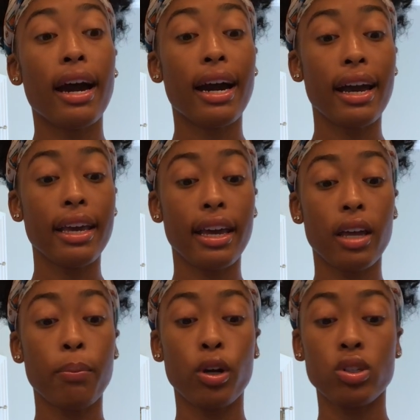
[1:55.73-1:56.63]
I
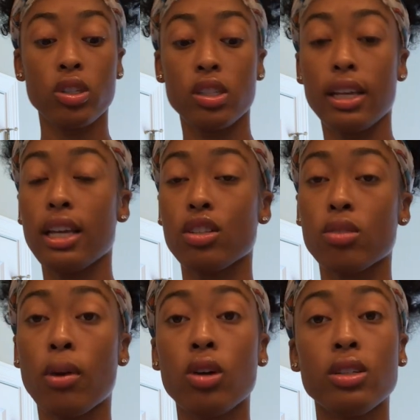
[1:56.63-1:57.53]
had purchased a
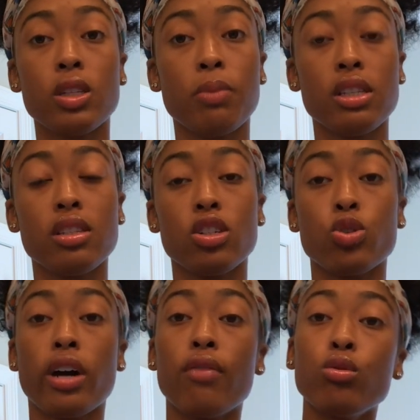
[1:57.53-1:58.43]
small dispensing
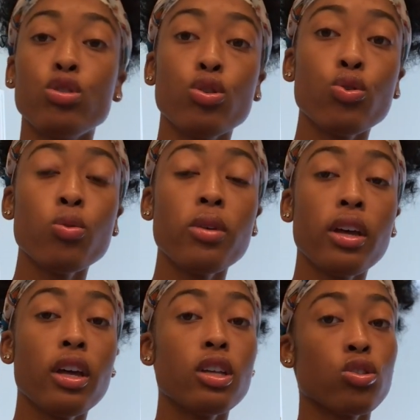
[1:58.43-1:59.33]
travel tube
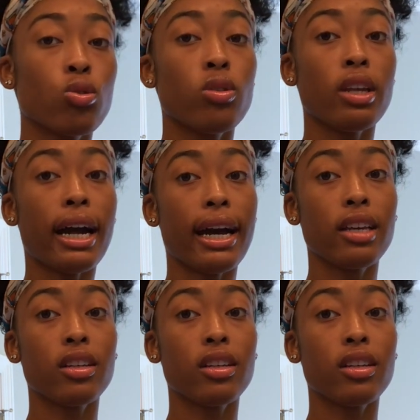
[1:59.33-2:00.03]
so that I